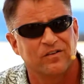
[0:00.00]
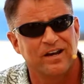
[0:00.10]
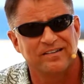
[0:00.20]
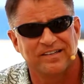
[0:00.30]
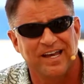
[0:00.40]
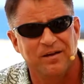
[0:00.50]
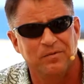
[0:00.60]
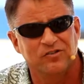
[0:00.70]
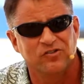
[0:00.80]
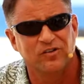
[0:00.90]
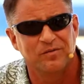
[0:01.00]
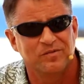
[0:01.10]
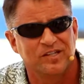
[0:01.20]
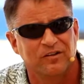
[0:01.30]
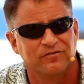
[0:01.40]
Christ came and showed
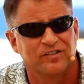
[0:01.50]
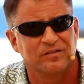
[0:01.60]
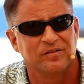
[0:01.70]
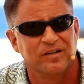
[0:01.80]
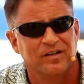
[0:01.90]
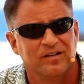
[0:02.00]
Himself to